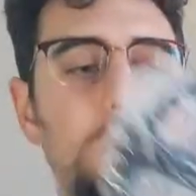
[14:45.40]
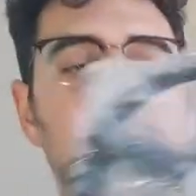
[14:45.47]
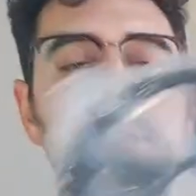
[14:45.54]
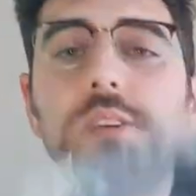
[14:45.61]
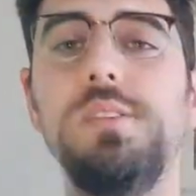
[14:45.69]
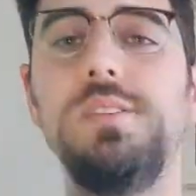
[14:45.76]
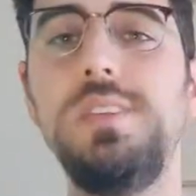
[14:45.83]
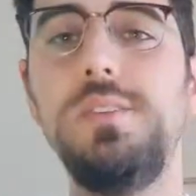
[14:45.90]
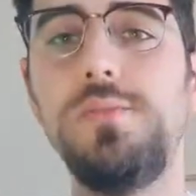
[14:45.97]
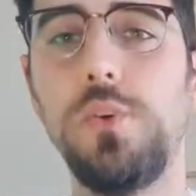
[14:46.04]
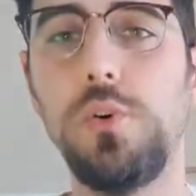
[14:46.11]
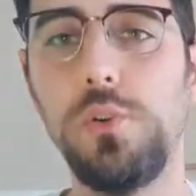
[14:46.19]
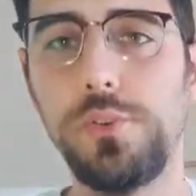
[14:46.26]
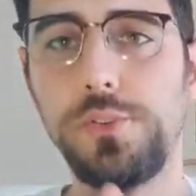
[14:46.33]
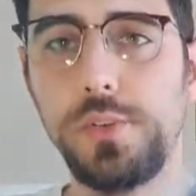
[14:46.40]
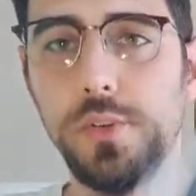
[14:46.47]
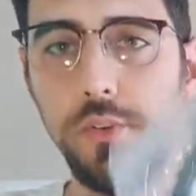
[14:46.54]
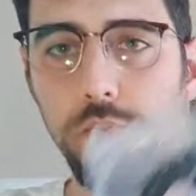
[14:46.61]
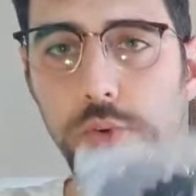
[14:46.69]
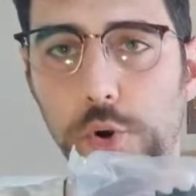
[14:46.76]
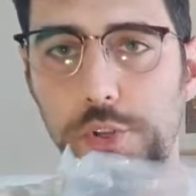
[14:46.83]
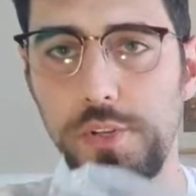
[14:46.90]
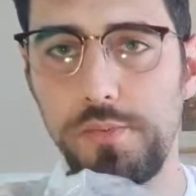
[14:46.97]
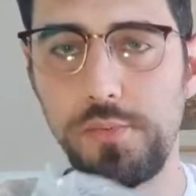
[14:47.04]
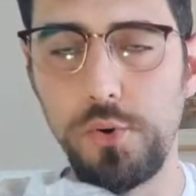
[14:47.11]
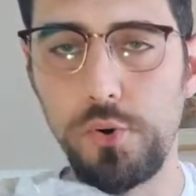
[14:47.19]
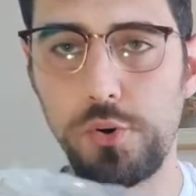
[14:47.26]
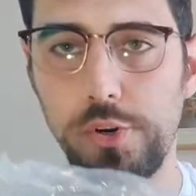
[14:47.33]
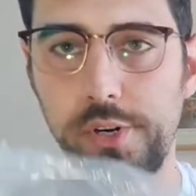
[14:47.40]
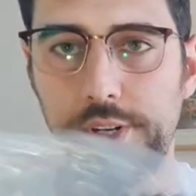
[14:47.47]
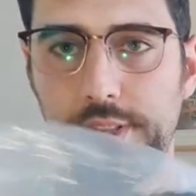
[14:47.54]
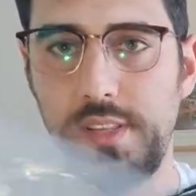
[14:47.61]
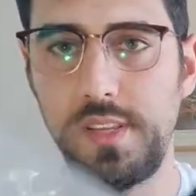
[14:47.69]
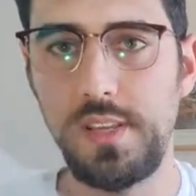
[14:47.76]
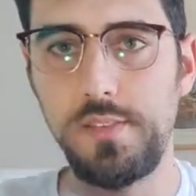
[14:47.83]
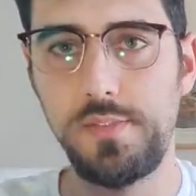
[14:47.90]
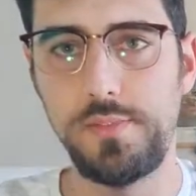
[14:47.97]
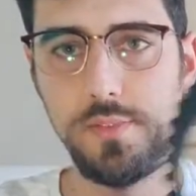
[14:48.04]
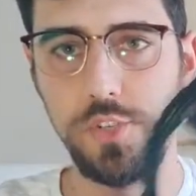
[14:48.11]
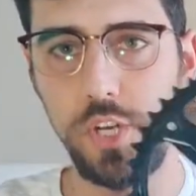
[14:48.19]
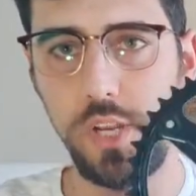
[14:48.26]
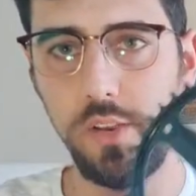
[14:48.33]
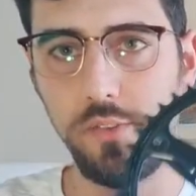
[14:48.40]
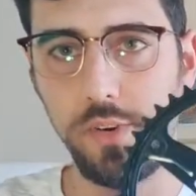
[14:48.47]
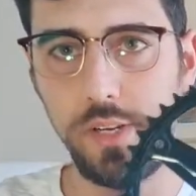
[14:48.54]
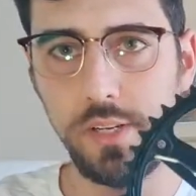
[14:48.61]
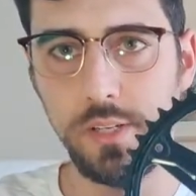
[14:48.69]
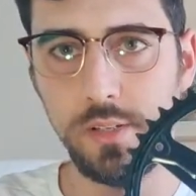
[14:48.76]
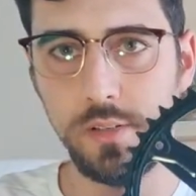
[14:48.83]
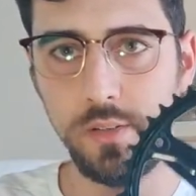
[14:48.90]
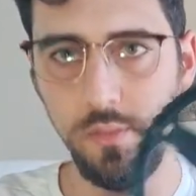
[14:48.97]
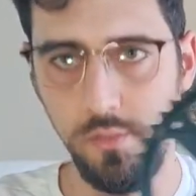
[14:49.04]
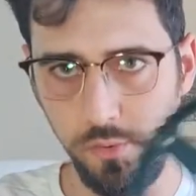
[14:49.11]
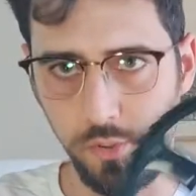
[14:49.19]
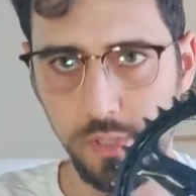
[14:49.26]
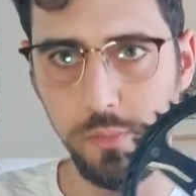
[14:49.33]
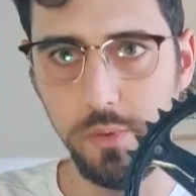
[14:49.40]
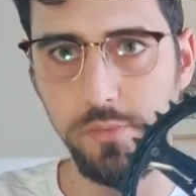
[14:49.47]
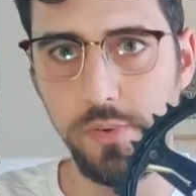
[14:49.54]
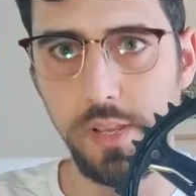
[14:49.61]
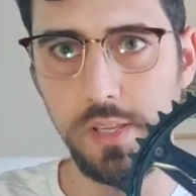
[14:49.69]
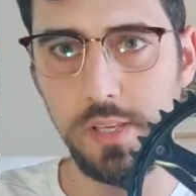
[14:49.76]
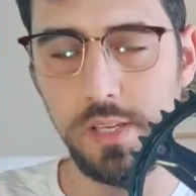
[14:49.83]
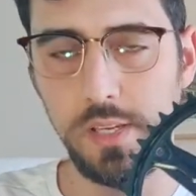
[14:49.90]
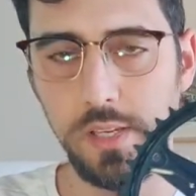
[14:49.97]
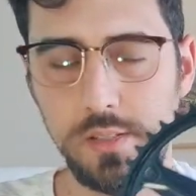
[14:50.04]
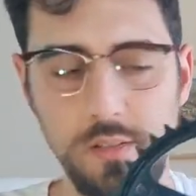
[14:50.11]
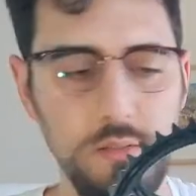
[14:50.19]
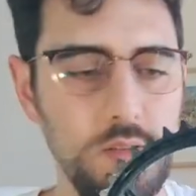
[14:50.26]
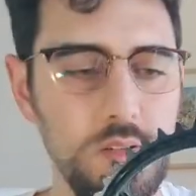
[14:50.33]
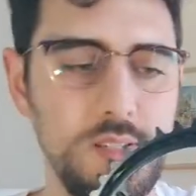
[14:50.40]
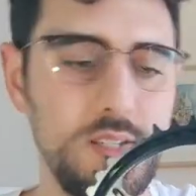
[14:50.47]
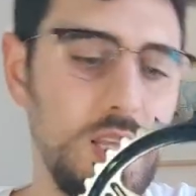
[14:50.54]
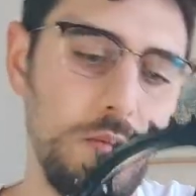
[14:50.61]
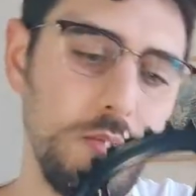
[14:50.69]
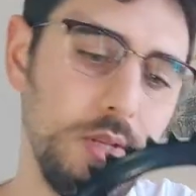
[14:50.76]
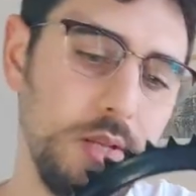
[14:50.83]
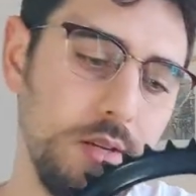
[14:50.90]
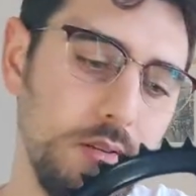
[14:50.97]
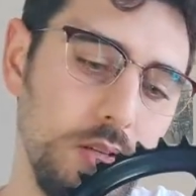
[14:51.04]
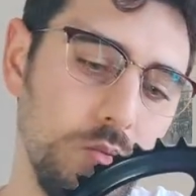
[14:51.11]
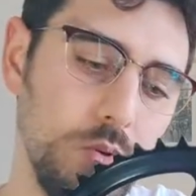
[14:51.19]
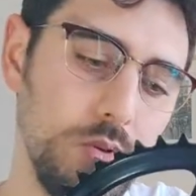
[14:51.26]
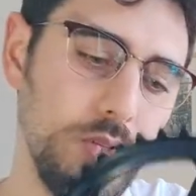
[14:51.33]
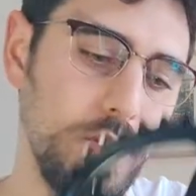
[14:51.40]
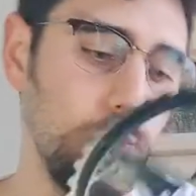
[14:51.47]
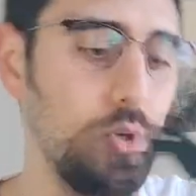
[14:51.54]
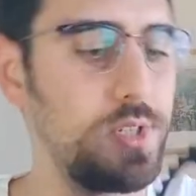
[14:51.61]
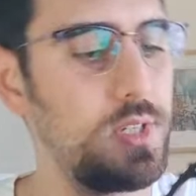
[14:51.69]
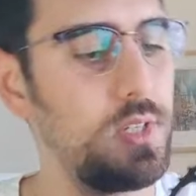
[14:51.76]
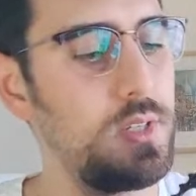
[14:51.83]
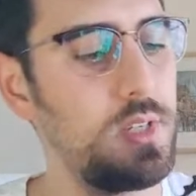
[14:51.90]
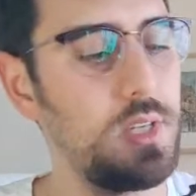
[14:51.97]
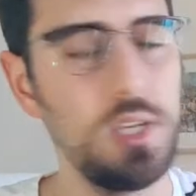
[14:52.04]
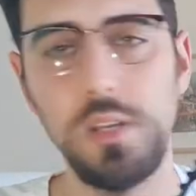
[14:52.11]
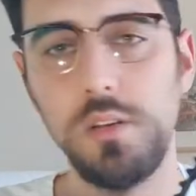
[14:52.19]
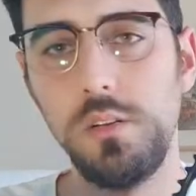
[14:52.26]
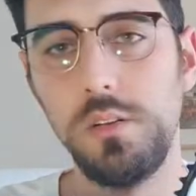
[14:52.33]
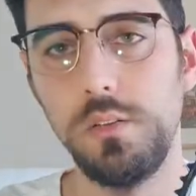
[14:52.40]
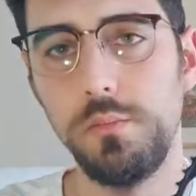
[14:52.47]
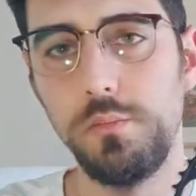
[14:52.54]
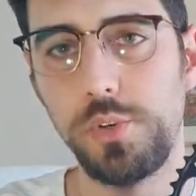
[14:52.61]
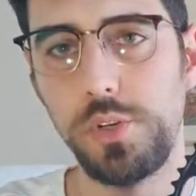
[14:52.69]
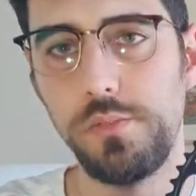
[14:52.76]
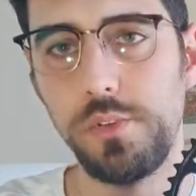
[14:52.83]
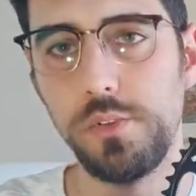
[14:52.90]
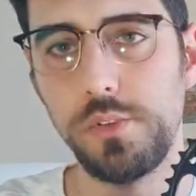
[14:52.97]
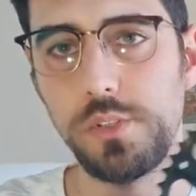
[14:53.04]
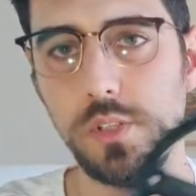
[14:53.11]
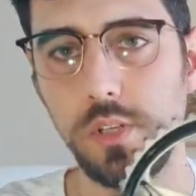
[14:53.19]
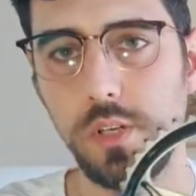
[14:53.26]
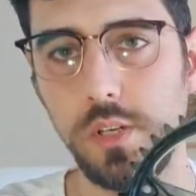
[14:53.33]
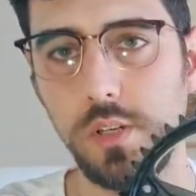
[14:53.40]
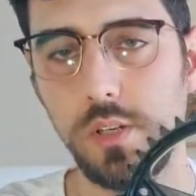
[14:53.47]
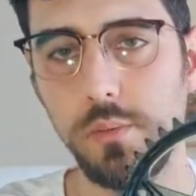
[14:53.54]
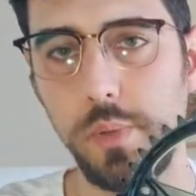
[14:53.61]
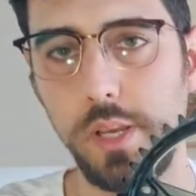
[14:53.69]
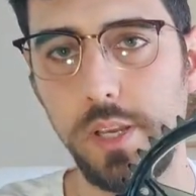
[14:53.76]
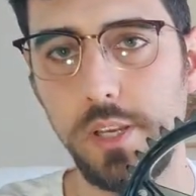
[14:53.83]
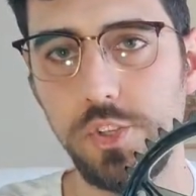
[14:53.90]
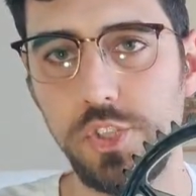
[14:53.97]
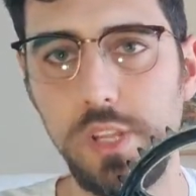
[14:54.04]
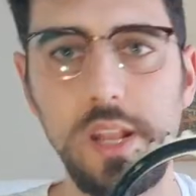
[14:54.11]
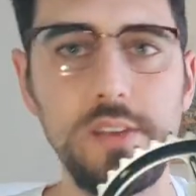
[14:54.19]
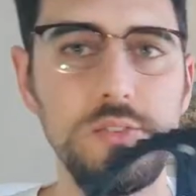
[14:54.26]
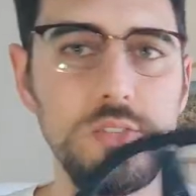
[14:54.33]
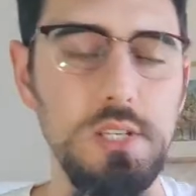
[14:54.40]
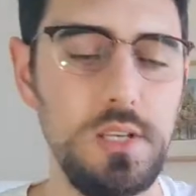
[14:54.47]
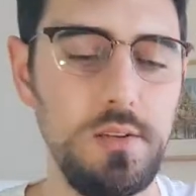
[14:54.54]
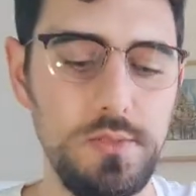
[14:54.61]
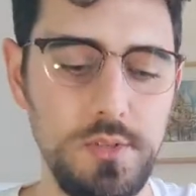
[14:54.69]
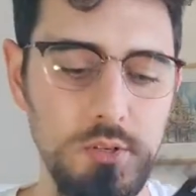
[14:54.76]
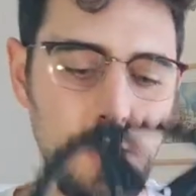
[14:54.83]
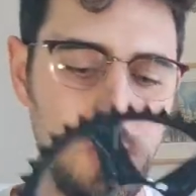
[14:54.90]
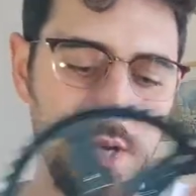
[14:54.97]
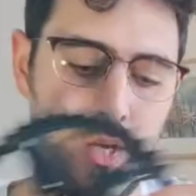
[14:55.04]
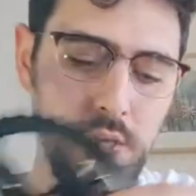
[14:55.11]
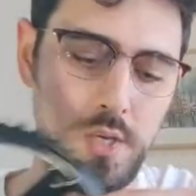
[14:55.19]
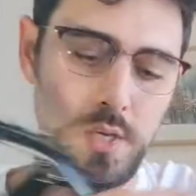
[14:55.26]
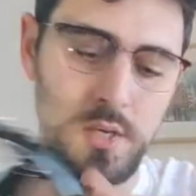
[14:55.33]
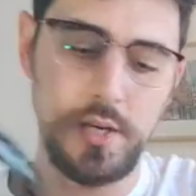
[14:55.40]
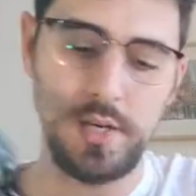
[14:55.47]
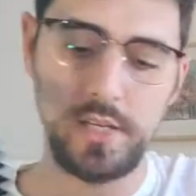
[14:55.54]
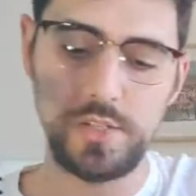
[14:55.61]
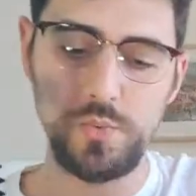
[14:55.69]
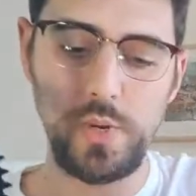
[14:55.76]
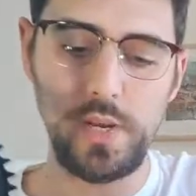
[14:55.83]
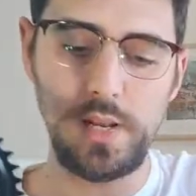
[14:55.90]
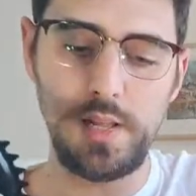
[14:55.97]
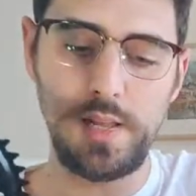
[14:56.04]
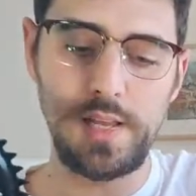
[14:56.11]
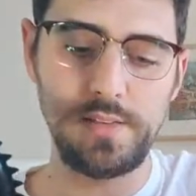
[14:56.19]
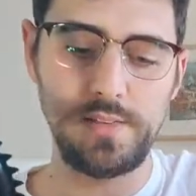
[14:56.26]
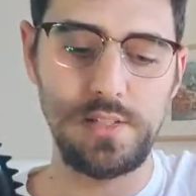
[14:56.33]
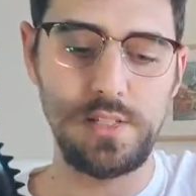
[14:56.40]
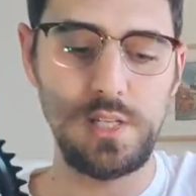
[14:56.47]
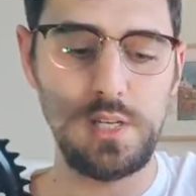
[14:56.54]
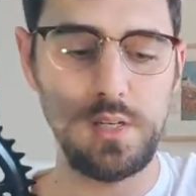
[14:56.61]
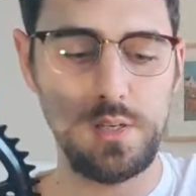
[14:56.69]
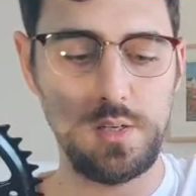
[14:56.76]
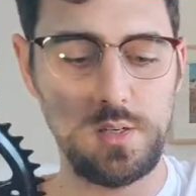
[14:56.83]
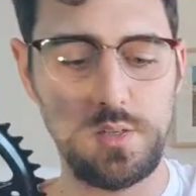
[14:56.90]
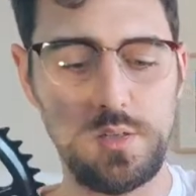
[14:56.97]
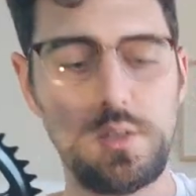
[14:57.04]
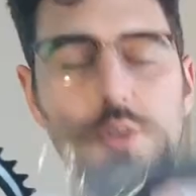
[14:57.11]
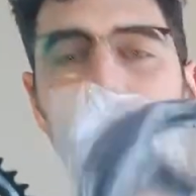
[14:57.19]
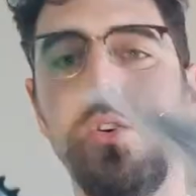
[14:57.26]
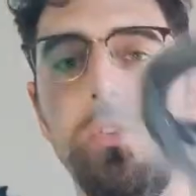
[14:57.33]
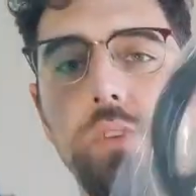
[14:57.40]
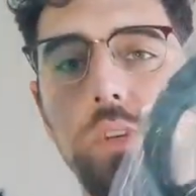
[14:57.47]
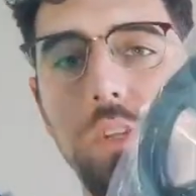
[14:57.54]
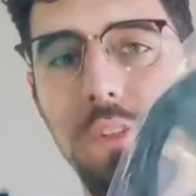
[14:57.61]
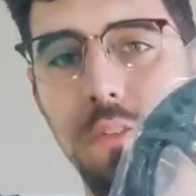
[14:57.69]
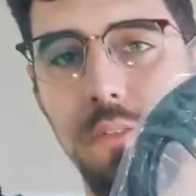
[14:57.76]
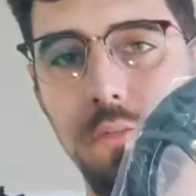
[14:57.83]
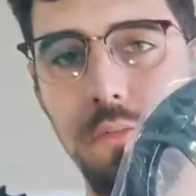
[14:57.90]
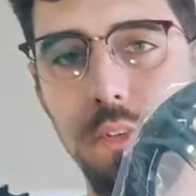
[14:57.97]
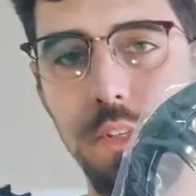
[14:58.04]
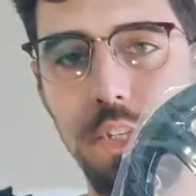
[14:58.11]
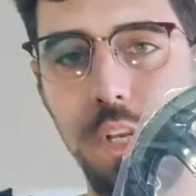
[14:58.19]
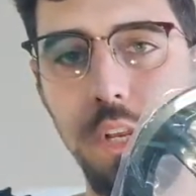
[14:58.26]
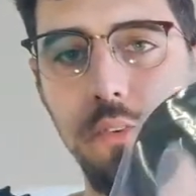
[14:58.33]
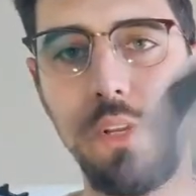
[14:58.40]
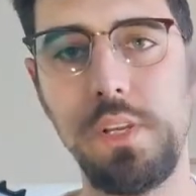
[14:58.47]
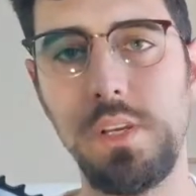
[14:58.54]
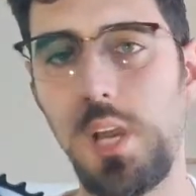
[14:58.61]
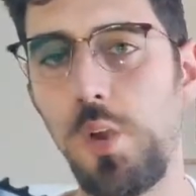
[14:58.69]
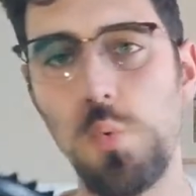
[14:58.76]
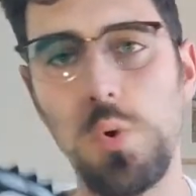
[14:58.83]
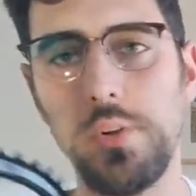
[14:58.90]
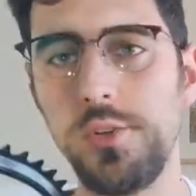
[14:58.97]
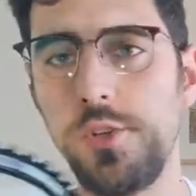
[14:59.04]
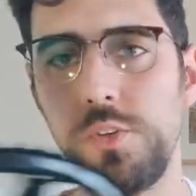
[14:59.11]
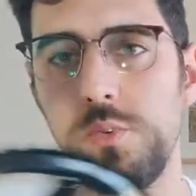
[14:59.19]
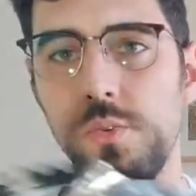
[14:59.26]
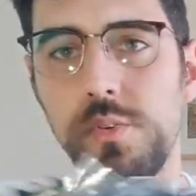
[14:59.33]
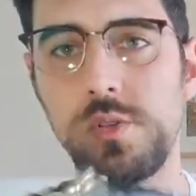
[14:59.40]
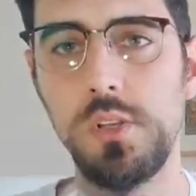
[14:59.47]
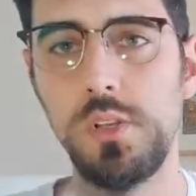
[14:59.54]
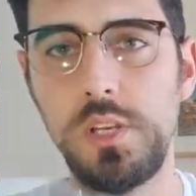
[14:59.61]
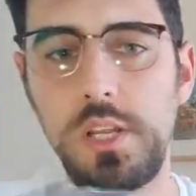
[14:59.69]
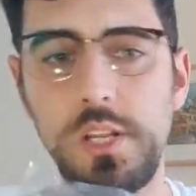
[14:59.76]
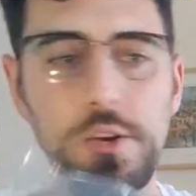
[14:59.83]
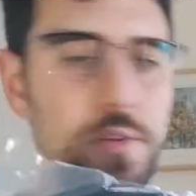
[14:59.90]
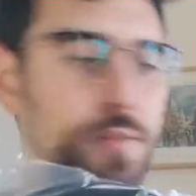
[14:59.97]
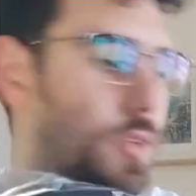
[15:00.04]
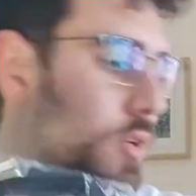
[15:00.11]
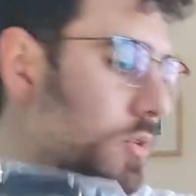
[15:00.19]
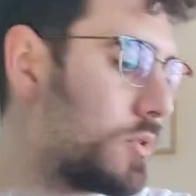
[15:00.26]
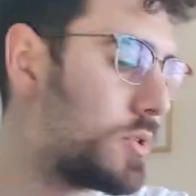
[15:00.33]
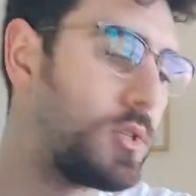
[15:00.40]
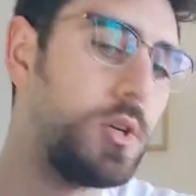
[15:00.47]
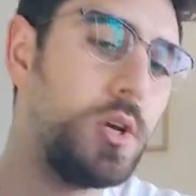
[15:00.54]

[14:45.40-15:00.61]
The default 44 teeth chainring for the Bafang kit, the same that was in the previous package that I received, as well as the cover for the chainring. I won't use neither of those.